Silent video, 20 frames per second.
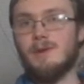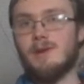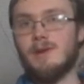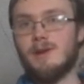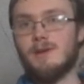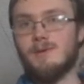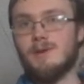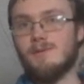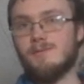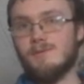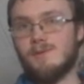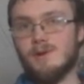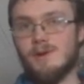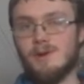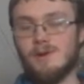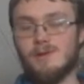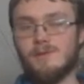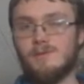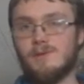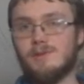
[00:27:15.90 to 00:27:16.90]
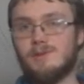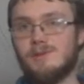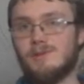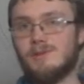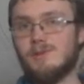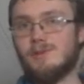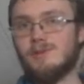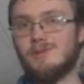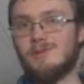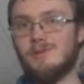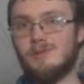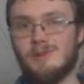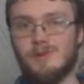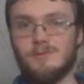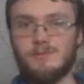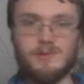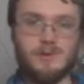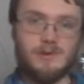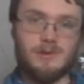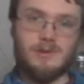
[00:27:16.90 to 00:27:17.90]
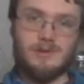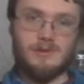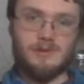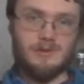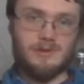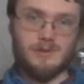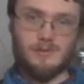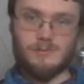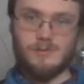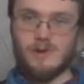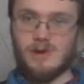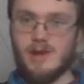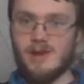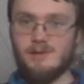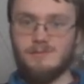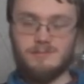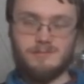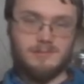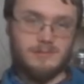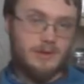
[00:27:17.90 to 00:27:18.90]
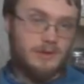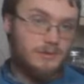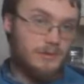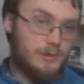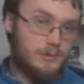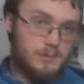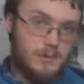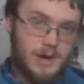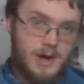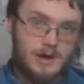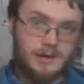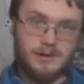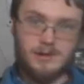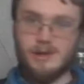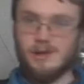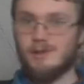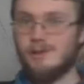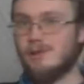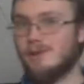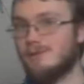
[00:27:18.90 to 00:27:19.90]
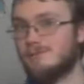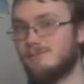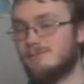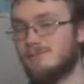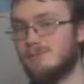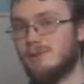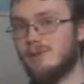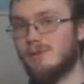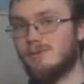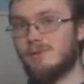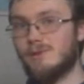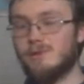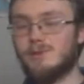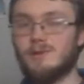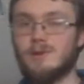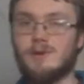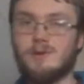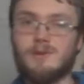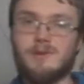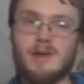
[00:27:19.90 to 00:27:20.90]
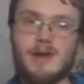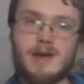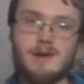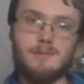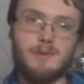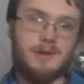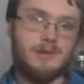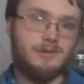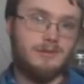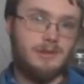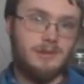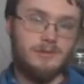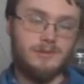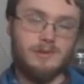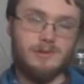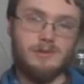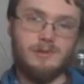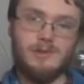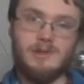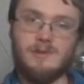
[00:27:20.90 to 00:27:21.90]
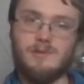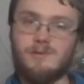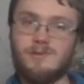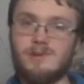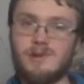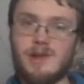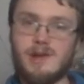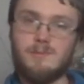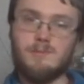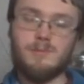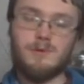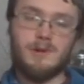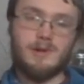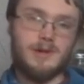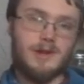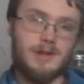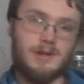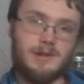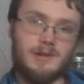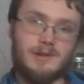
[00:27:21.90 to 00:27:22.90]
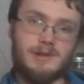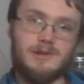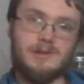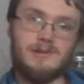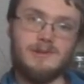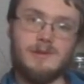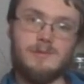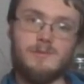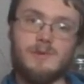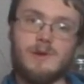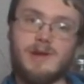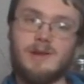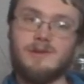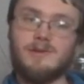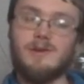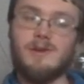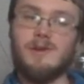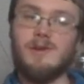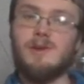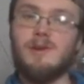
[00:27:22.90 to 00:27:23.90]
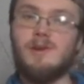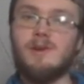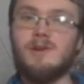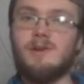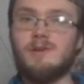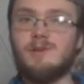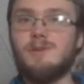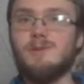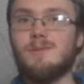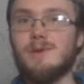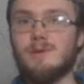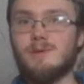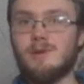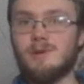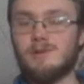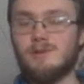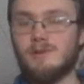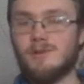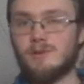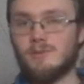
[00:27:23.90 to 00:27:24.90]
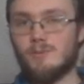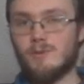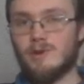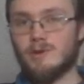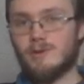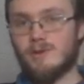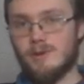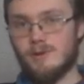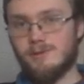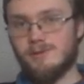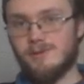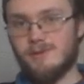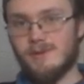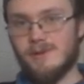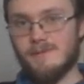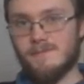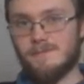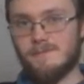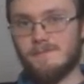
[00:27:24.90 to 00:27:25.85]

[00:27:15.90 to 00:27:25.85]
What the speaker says: However, if it's just different in some way, different pod color, different growth habit, different leaf shape or color in some way, you may want to look more closely.